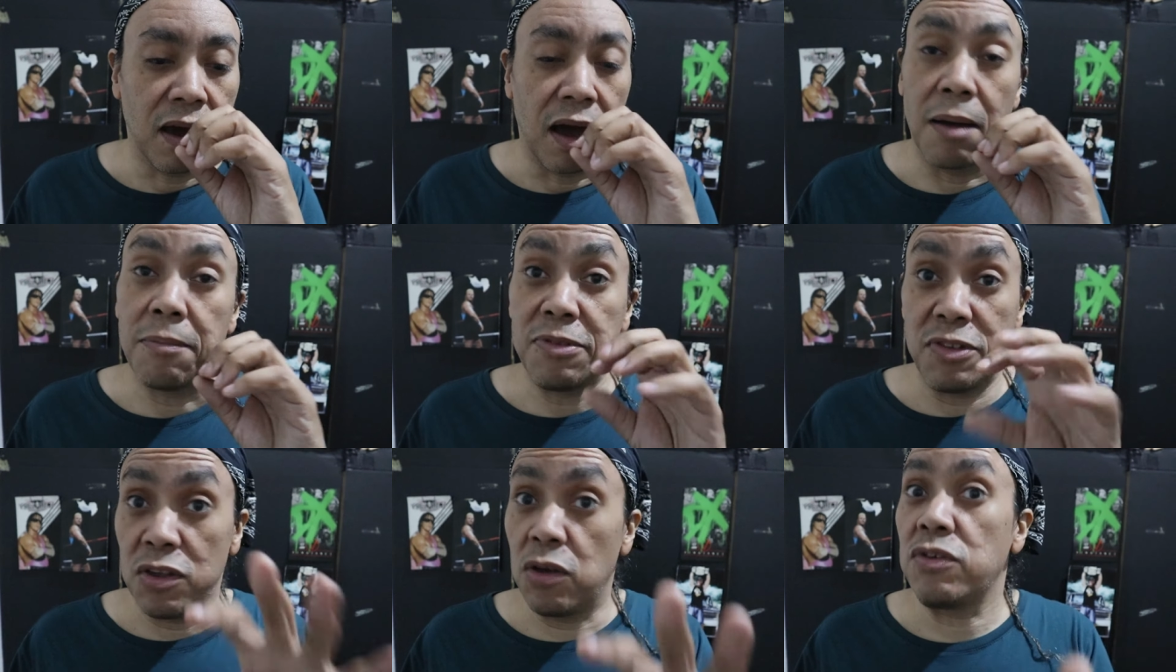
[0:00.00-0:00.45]

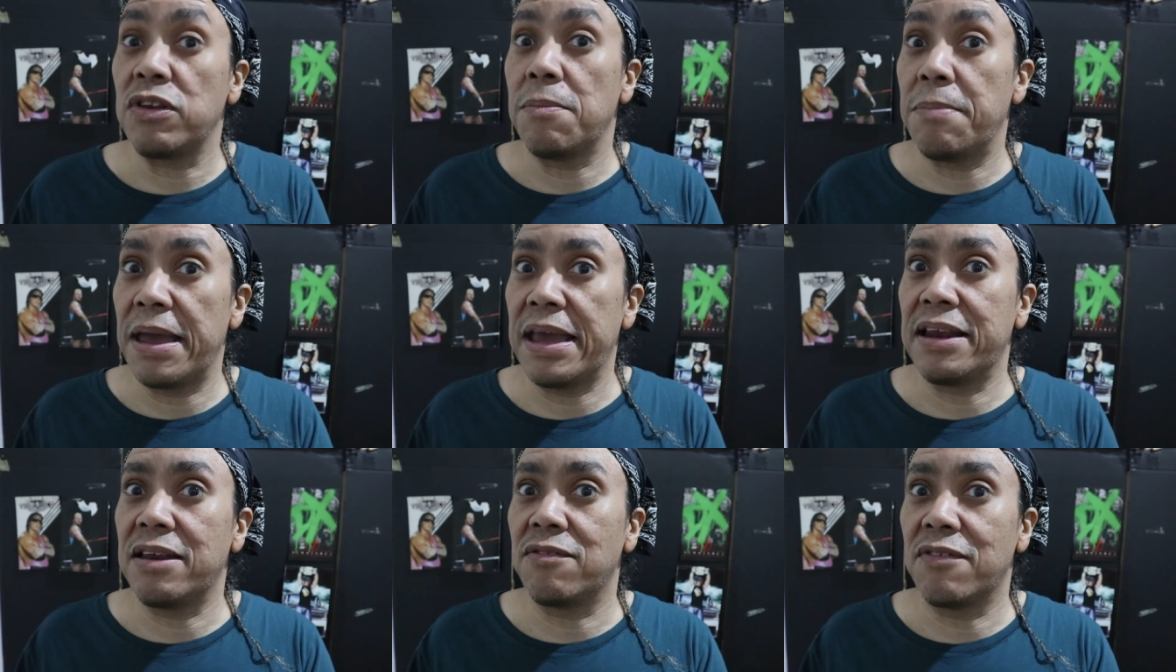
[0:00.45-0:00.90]
I'm still
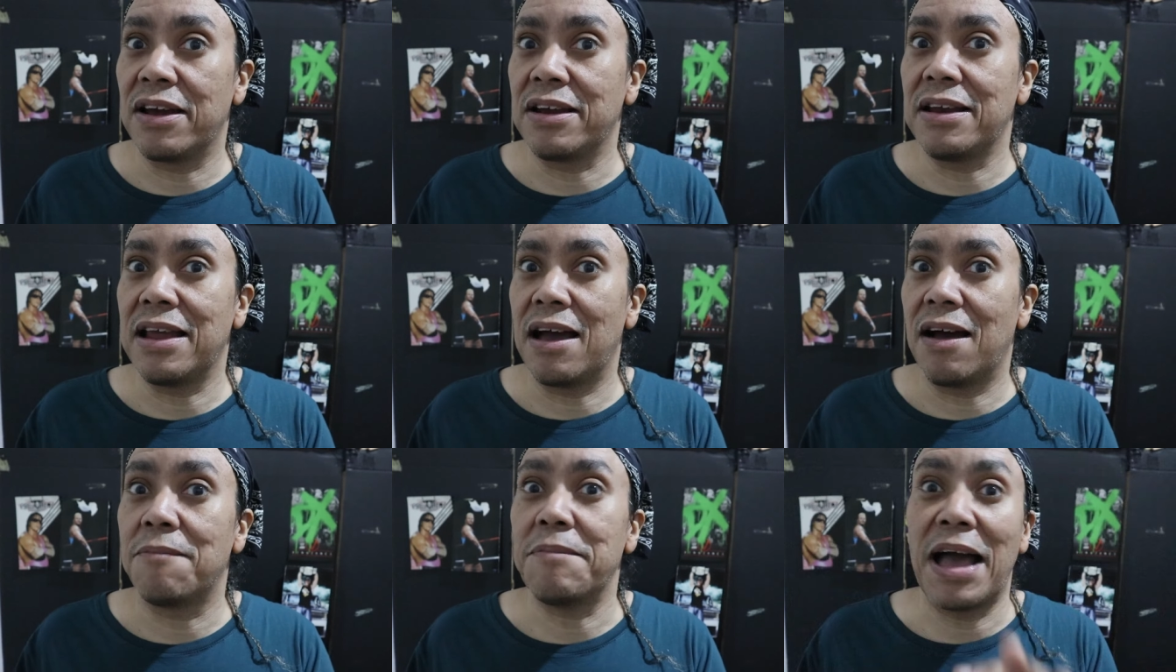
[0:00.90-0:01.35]
debating right
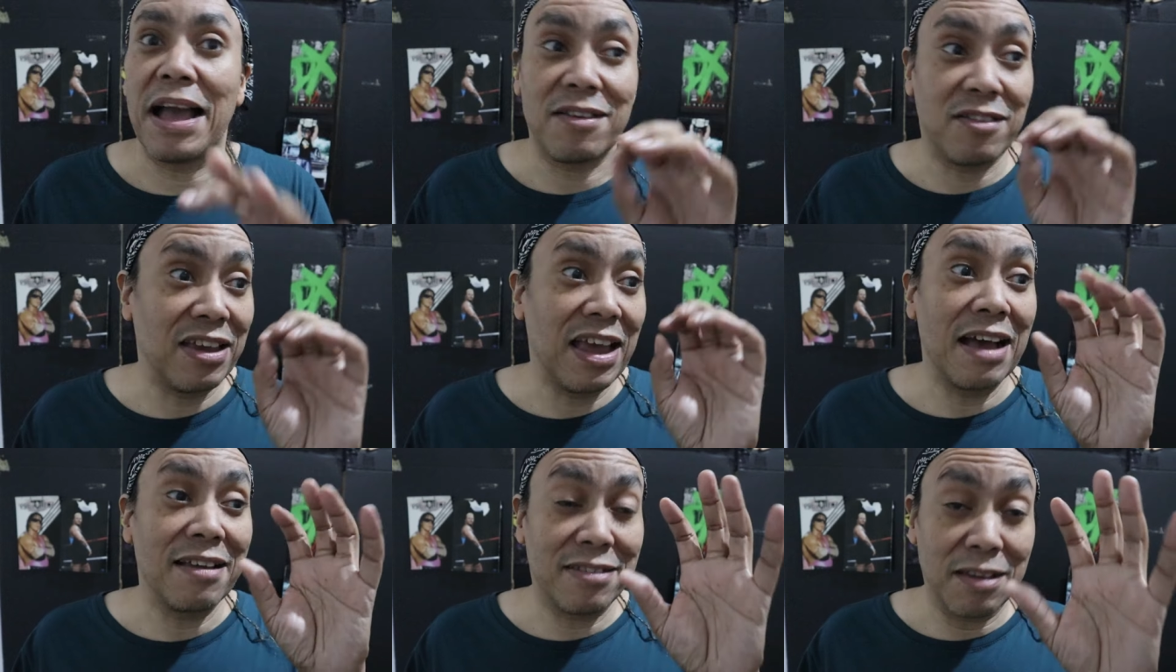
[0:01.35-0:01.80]
now. I'm
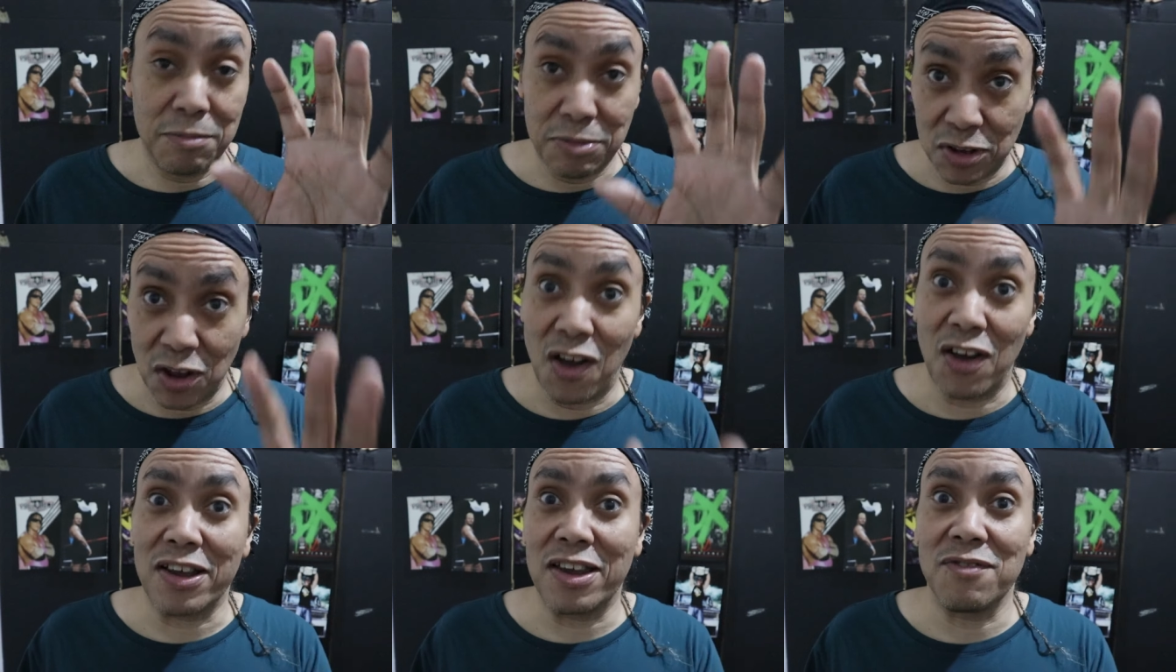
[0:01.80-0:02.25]
actually, as I'm
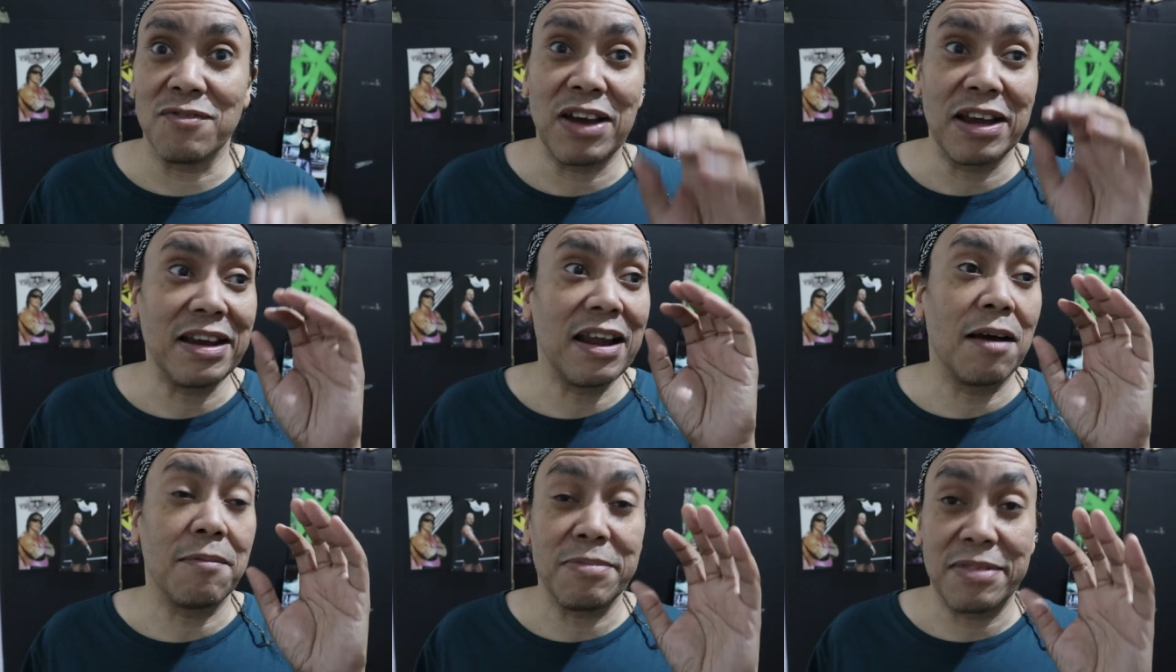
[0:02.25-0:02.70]
talking
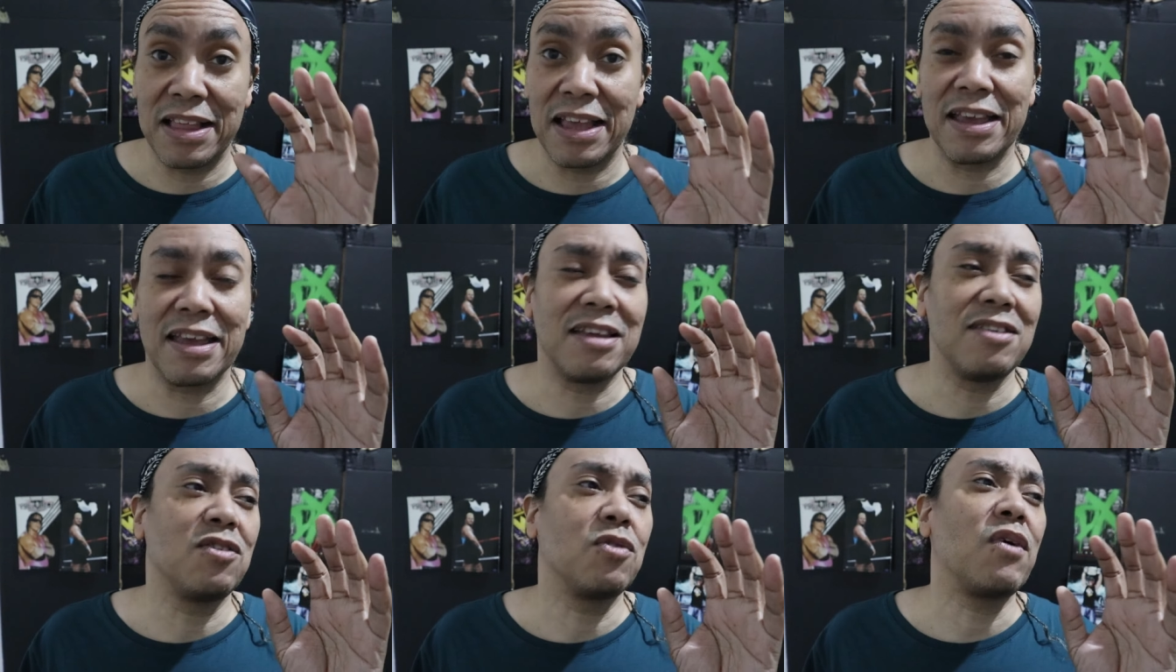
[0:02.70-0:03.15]
right now, I'm
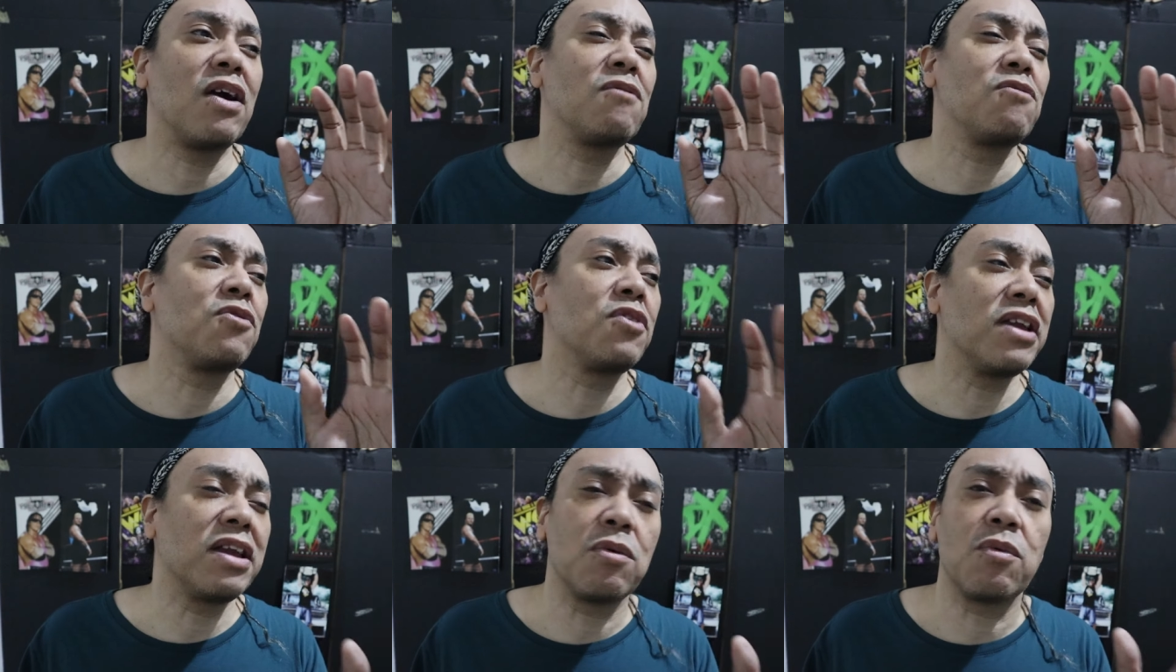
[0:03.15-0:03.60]
thinking, do I
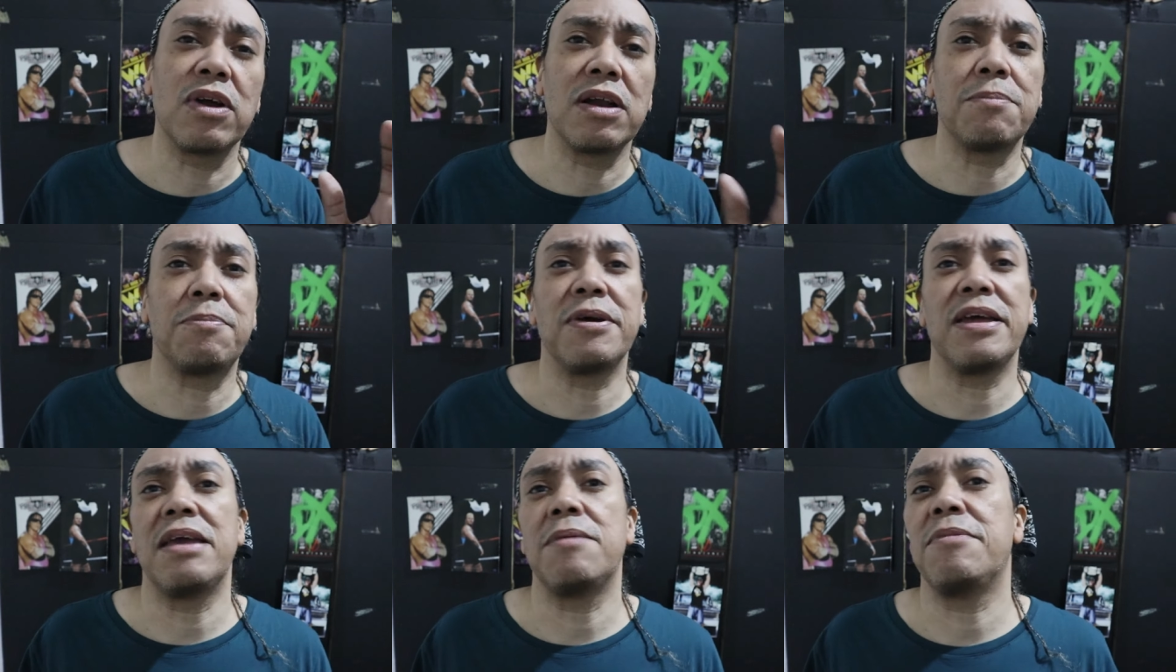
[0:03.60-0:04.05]
really want
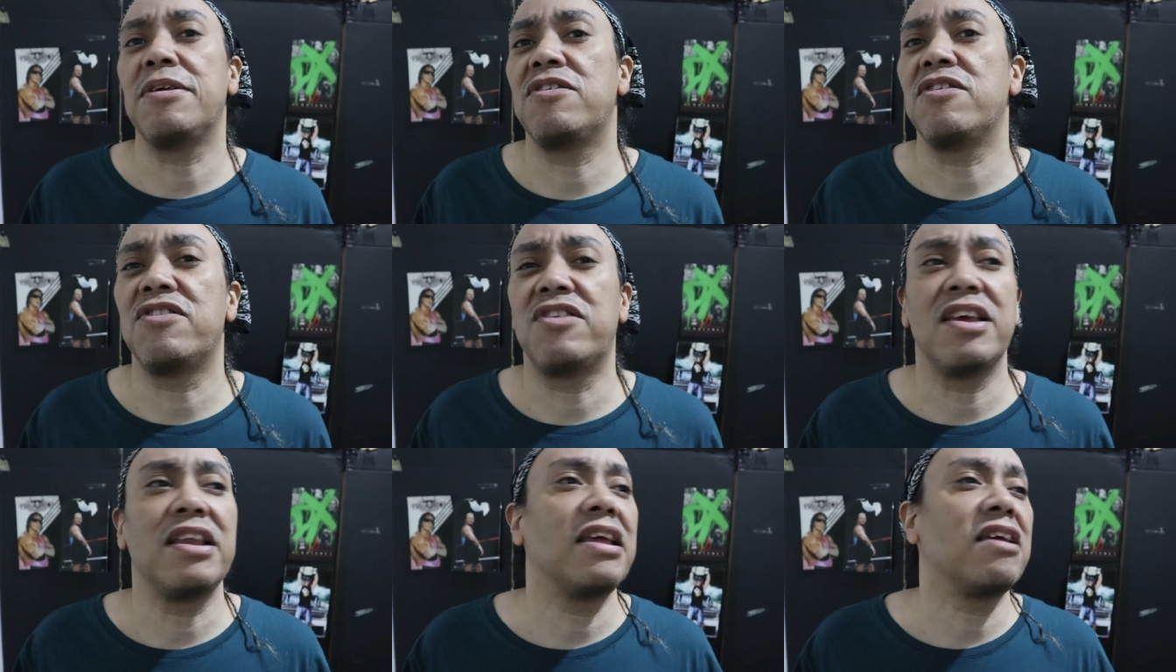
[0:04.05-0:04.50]
to put
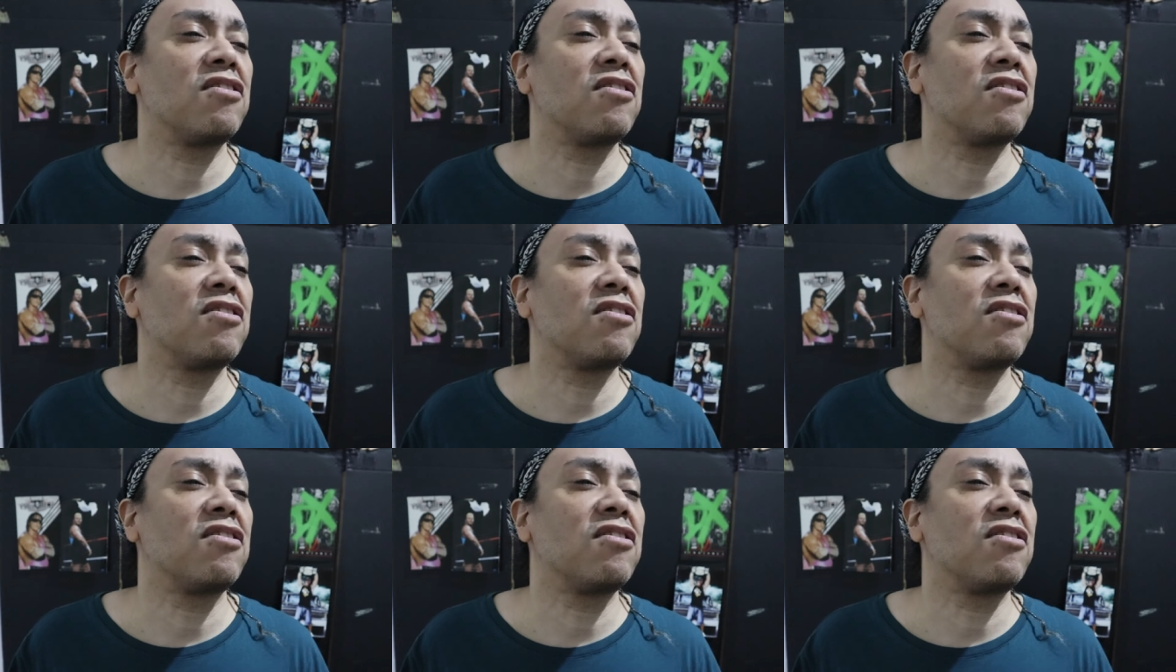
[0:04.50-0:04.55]
images in?